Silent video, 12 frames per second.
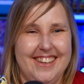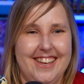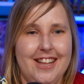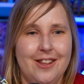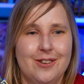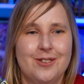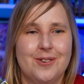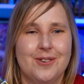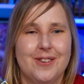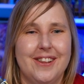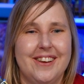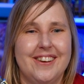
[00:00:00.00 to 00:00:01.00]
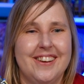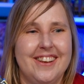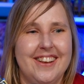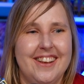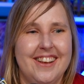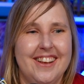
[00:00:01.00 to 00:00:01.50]
It looks cool though.
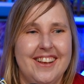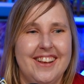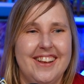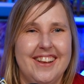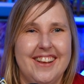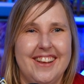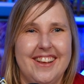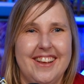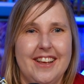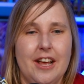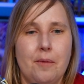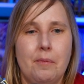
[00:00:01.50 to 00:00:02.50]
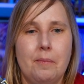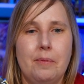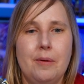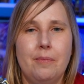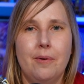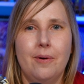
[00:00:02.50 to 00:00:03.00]
But
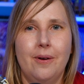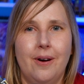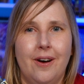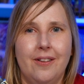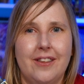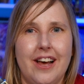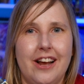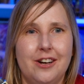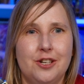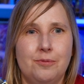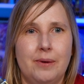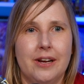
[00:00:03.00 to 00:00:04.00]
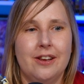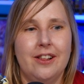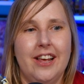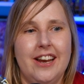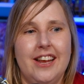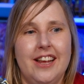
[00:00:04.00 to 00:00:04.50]
people online are
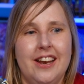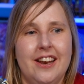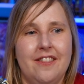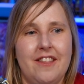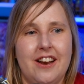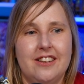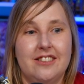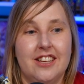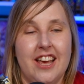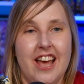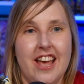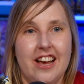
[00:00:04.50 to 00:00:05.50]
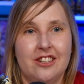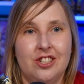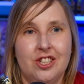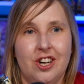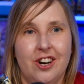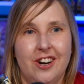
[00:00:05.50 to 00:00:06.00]
speculating that it's the Chaos
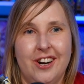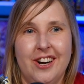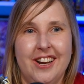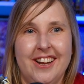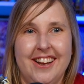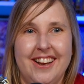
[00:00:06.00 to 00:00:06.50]
Shard.